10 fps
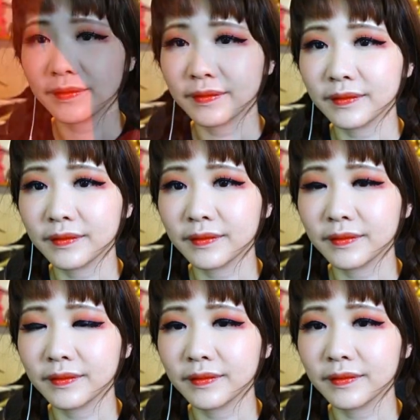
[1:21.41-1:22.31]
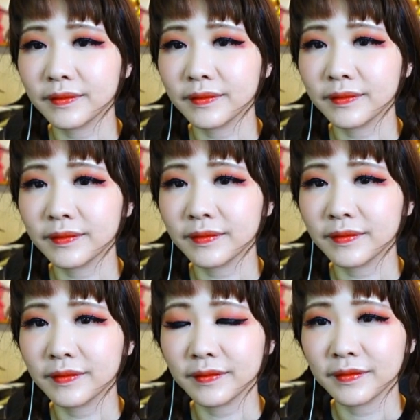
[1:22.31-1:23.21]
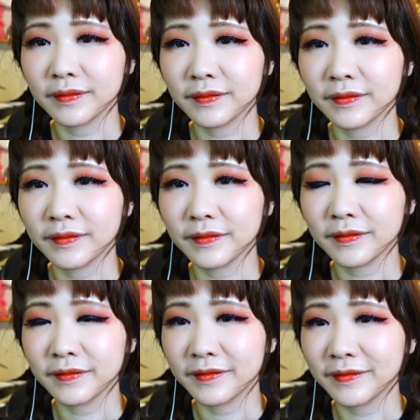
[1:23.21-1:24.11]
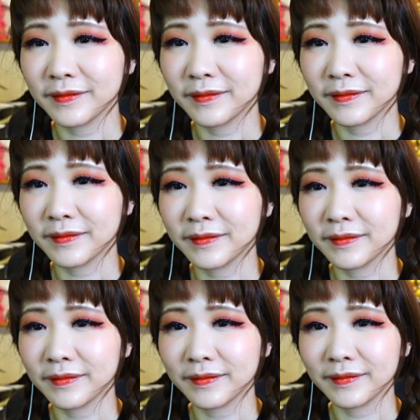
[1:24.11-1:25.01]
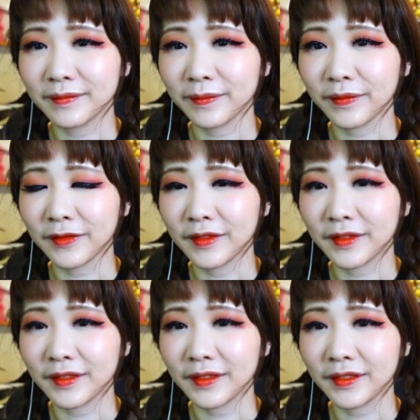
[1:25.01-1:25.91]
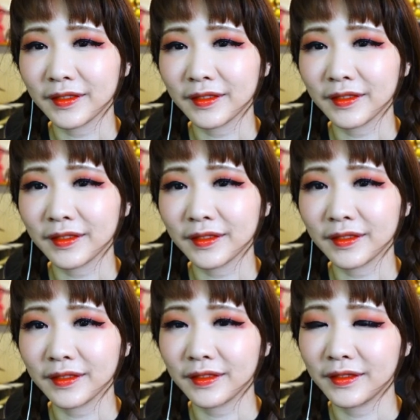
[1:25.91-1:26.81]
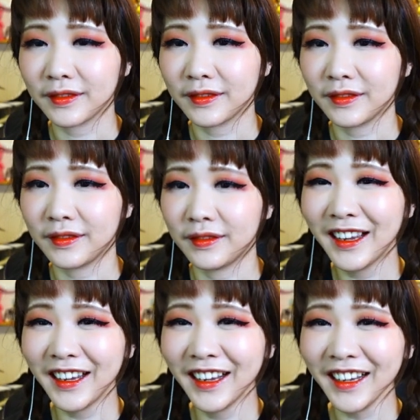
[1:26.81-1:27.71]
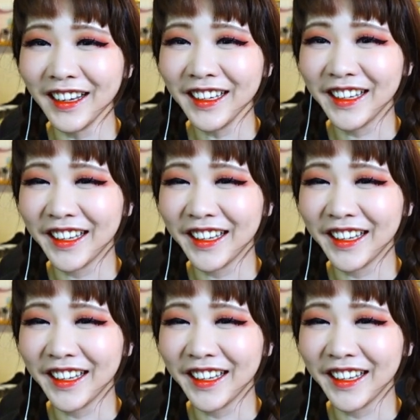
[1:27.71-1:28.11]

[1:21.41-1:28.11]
The person shown says nothing.